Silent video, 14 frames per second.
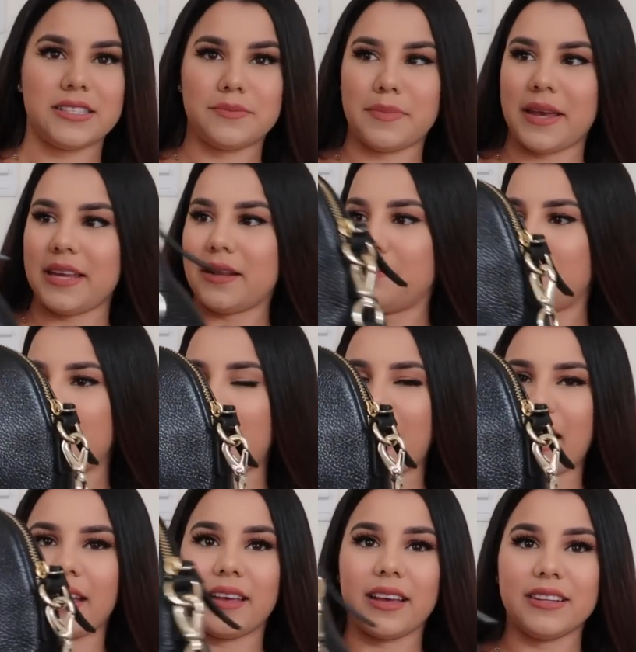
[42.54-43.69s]
Spade
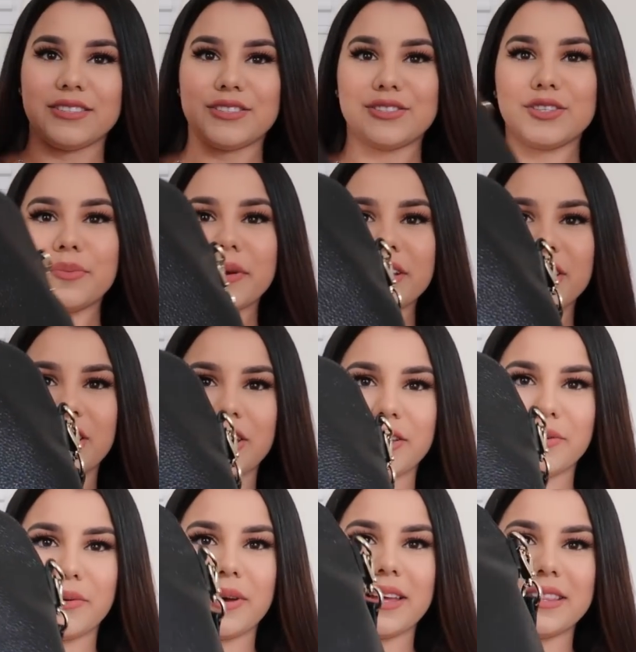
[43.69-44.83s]
bag. It's super
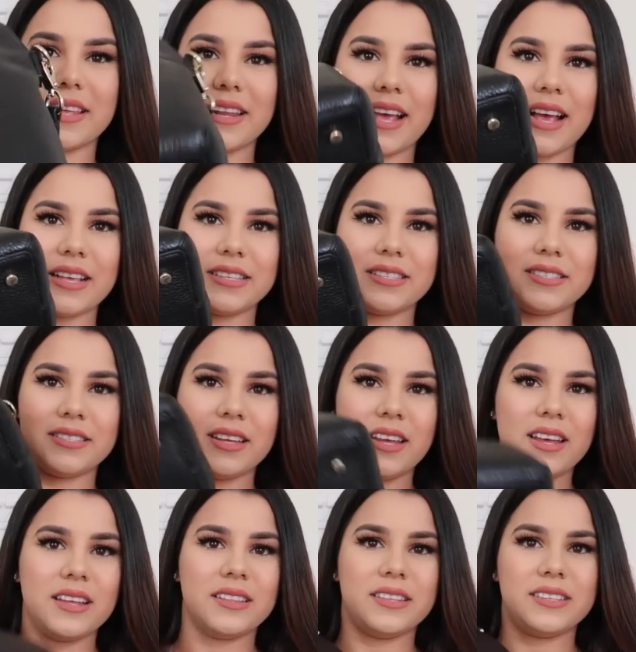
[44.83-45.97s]
cute. And then it has
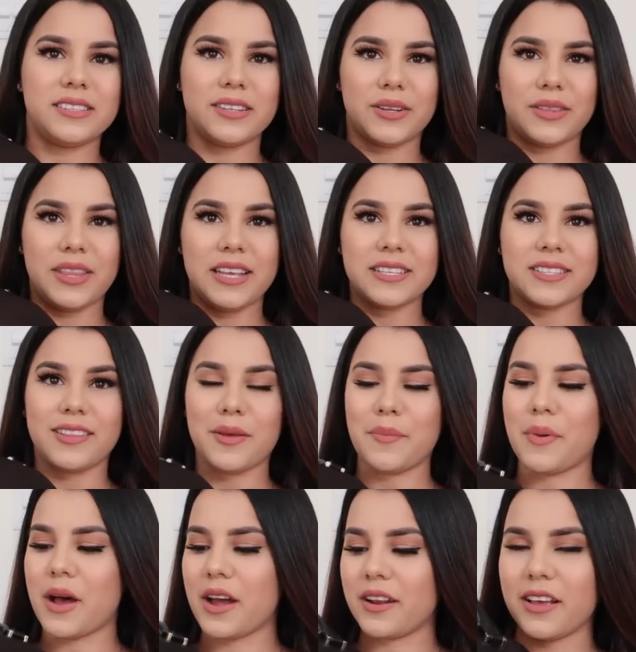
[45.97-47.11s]
these little things on the
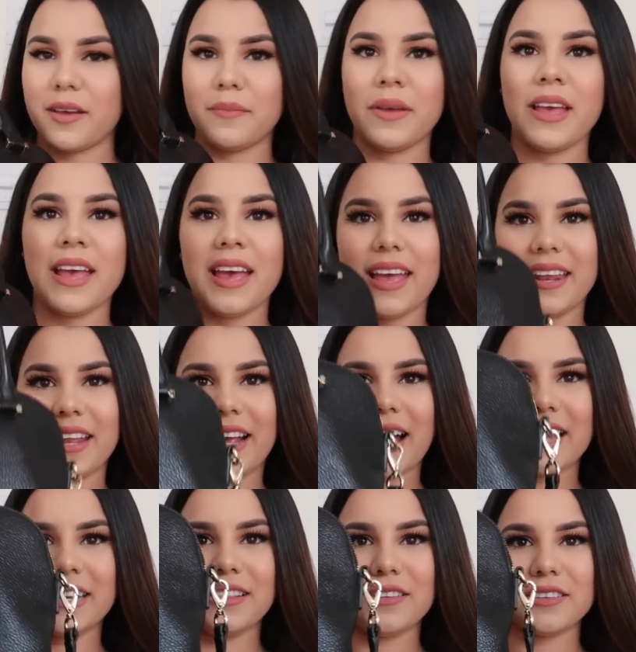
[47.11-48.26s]
bottom. And it
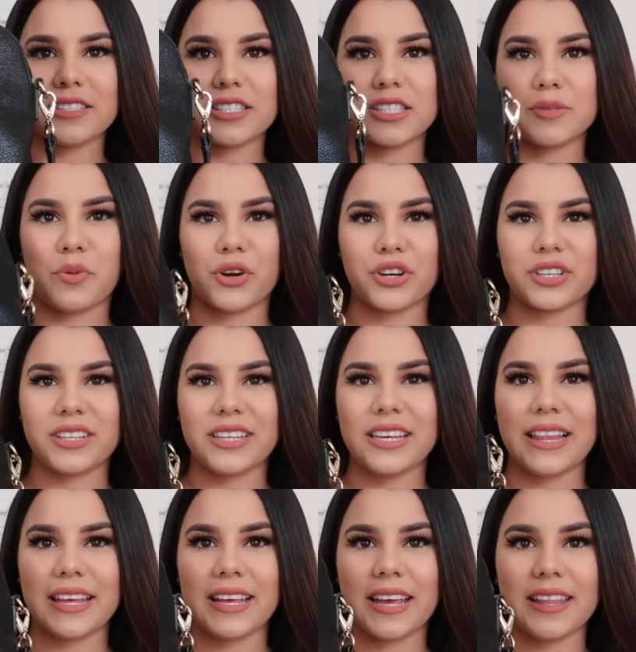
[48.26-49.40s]
kind of looks sparkly,
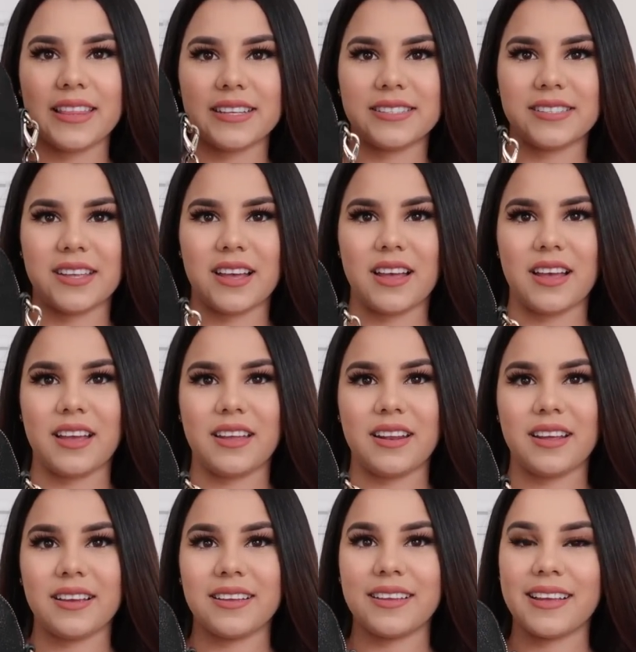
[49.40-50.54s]
like in the
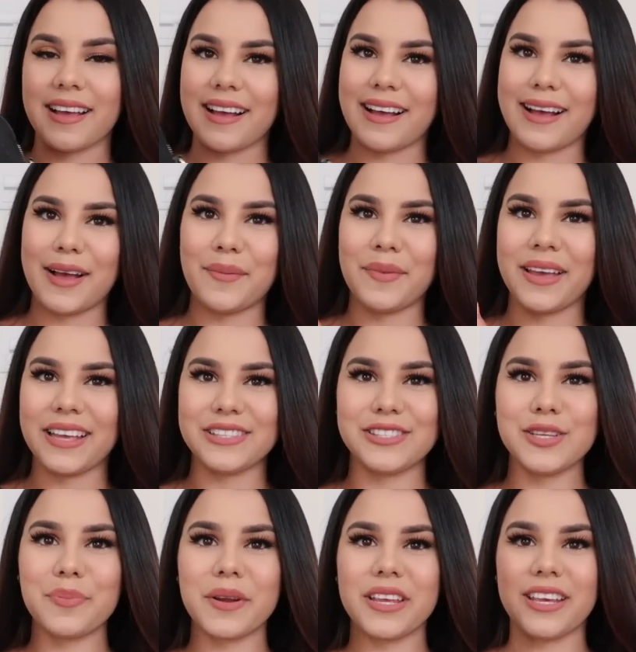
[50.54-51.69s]
sun. It's
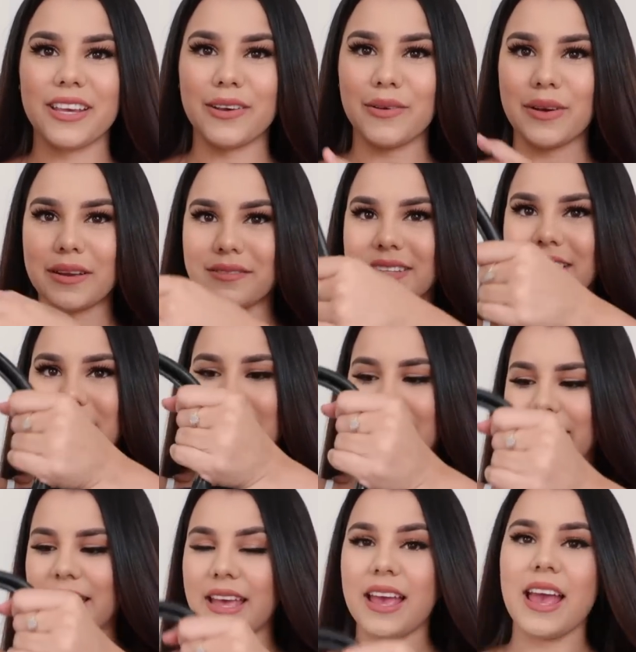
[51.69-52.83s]
super cute. I really
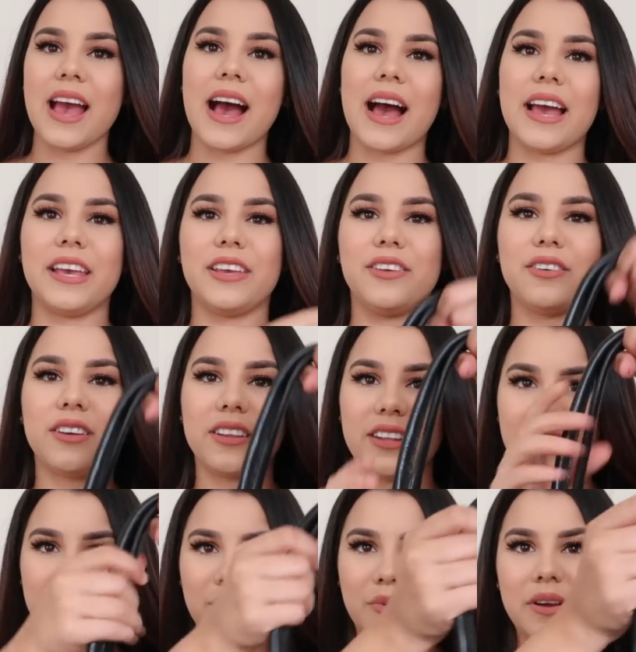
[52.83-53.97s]
like it. You could
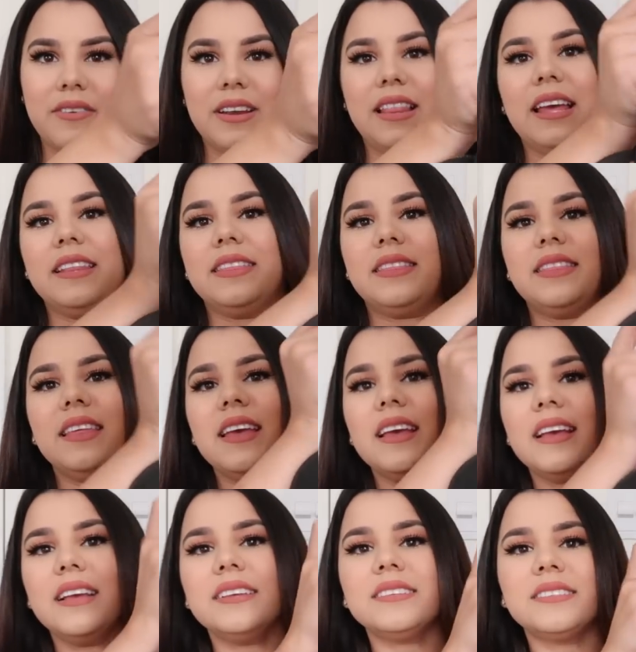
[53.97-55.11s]
either wear it like
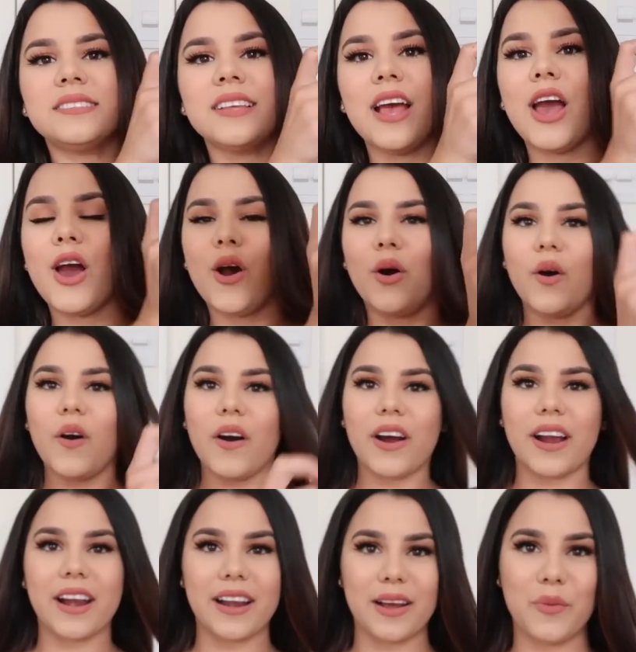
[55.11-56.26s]
this,
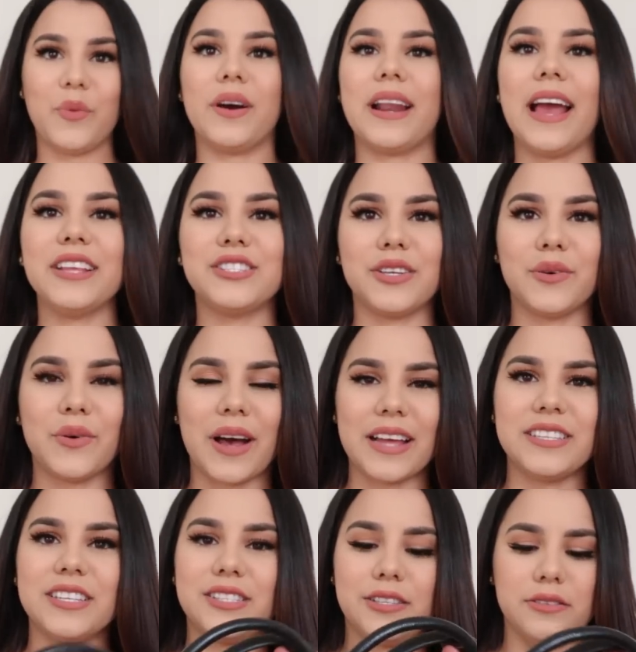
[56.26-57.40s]
or what I do, I
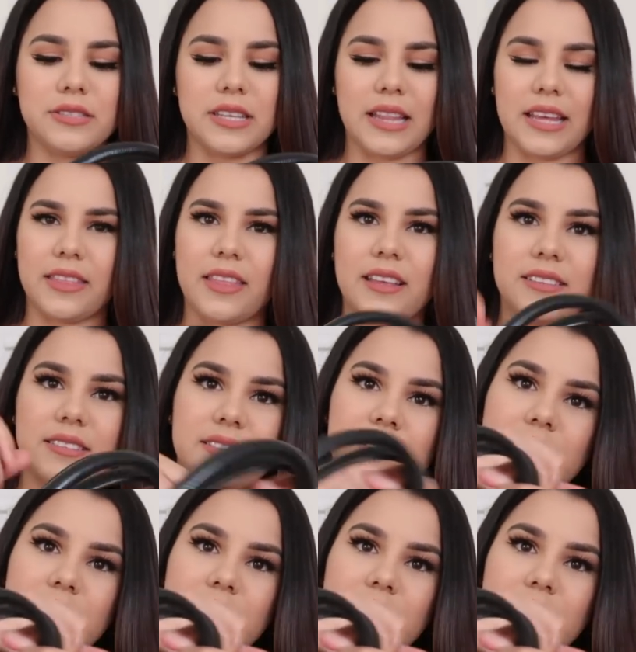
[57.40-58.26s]
just use it like this.